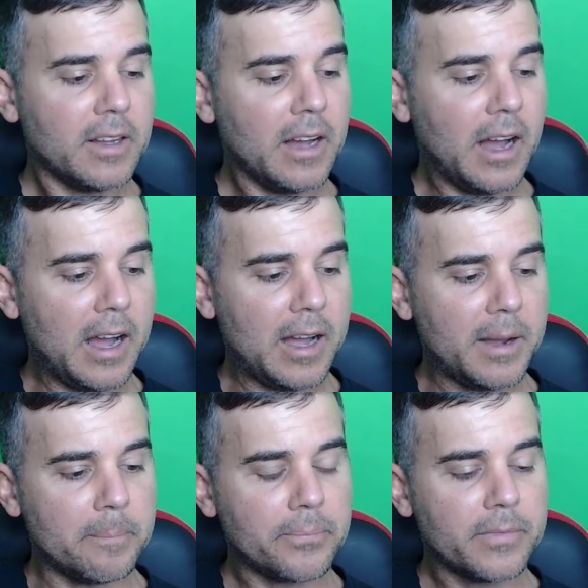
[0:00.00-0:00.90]

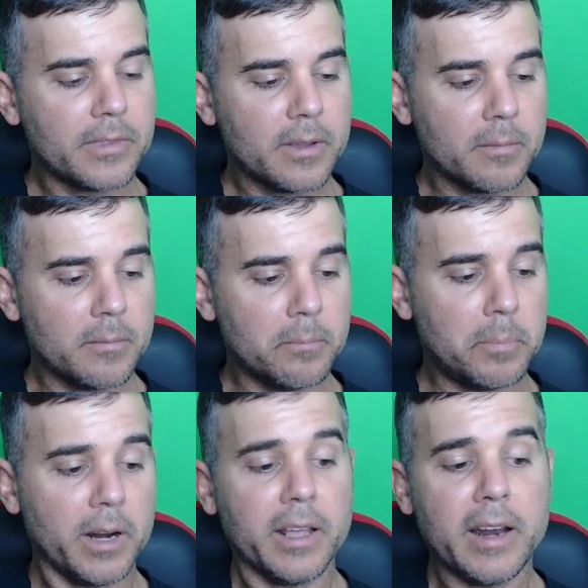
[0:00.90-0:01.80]

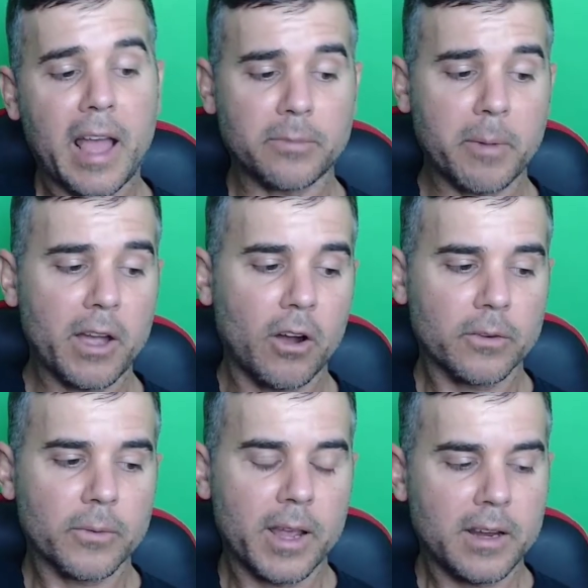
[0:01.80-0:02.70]
But it has my
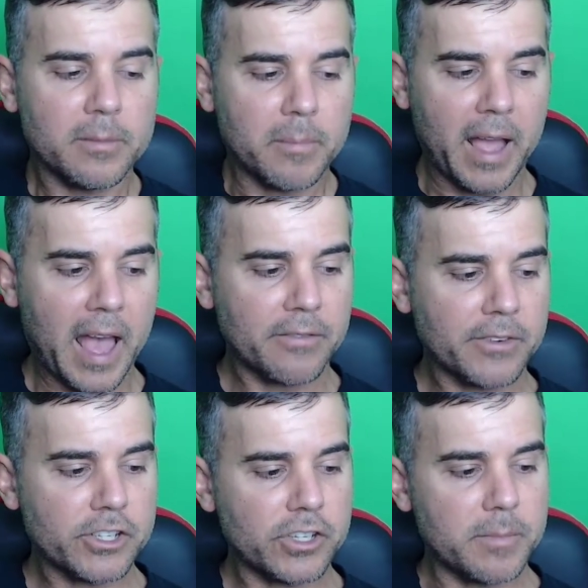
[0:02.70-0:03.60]
heart rate, my
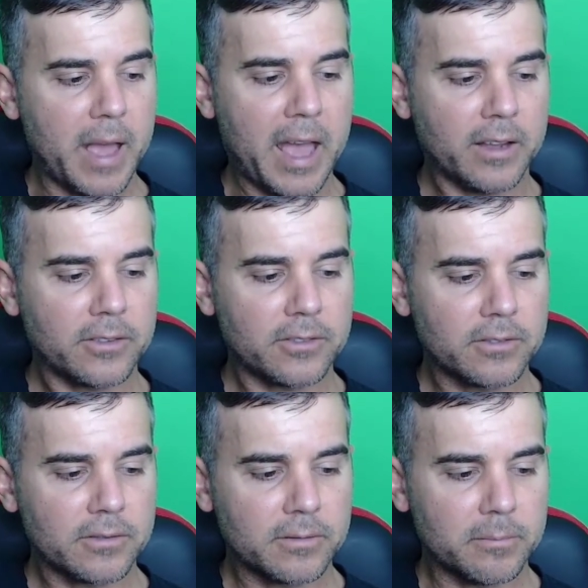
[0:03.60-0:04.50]
average and
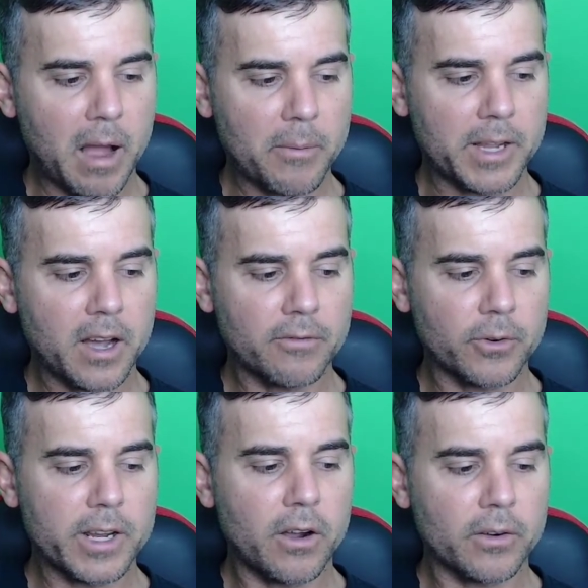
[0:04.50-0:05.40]
max, my
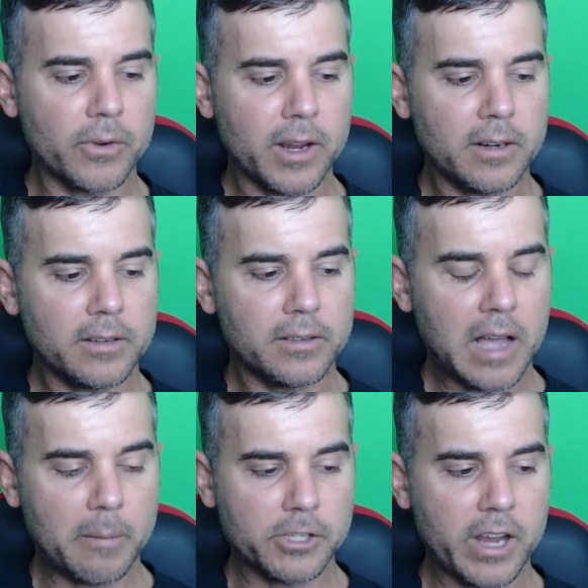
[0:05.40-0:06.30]
recovery heart rate,
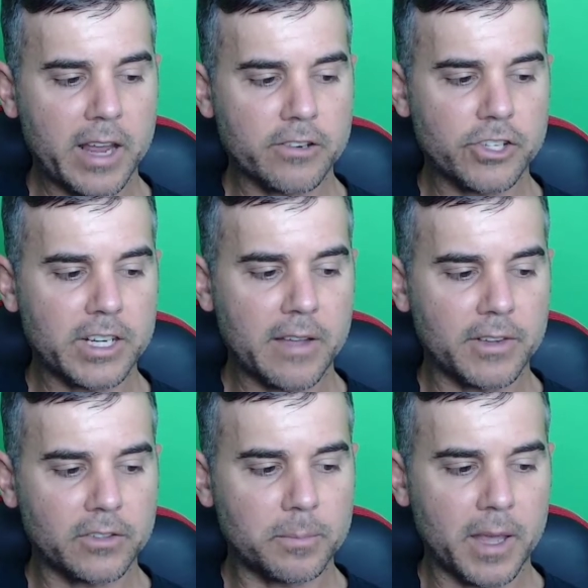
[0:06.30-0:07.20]
how much energy I've
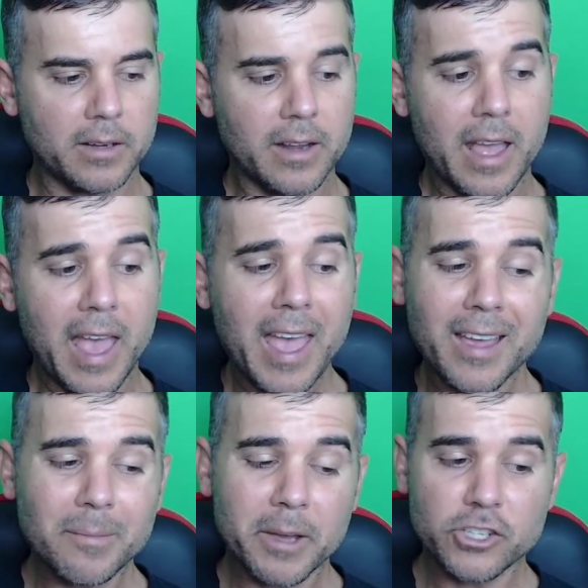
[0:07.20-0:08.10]
expended,
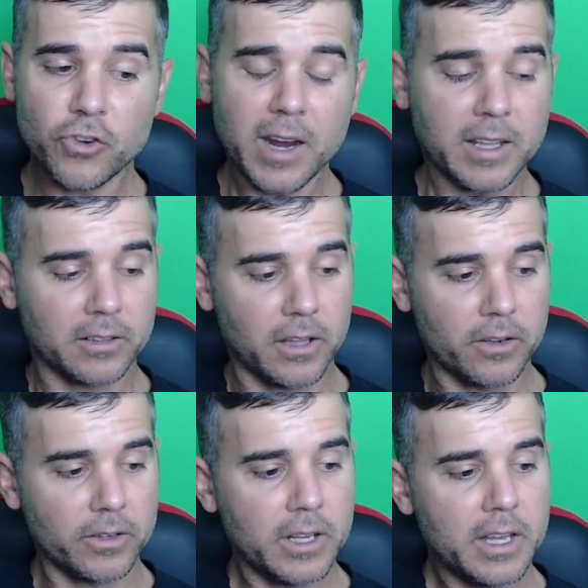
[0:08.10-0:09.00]
and my training
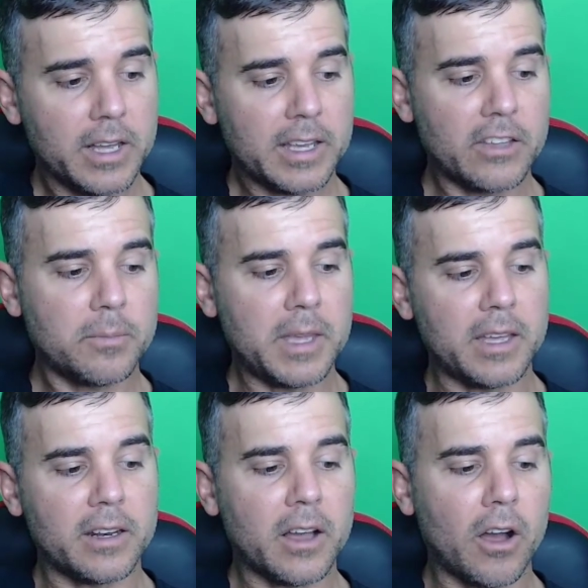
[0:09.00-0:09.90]
load. Gives me
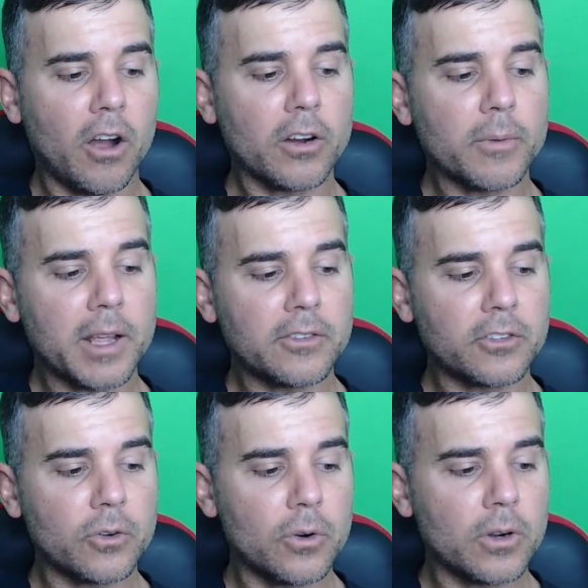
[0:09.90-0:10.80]
a heart rate
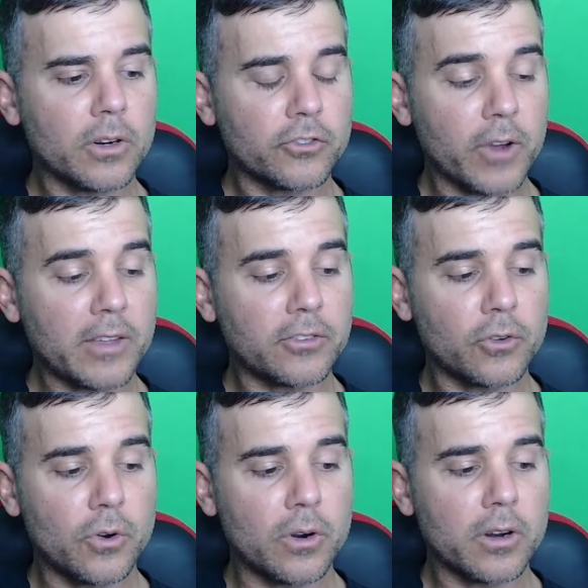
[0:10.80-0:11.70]
score, stress
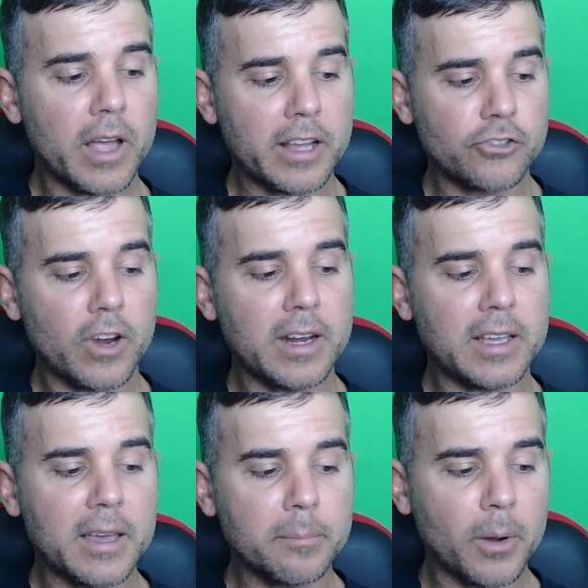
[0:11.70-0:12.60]
score, and
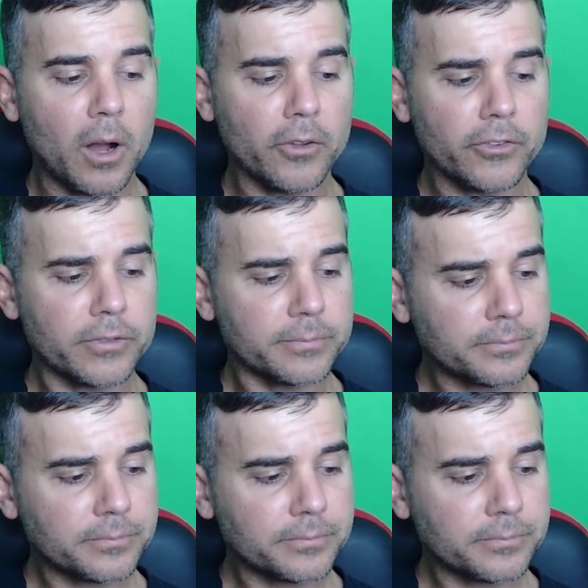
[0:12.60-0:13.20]
training impulse.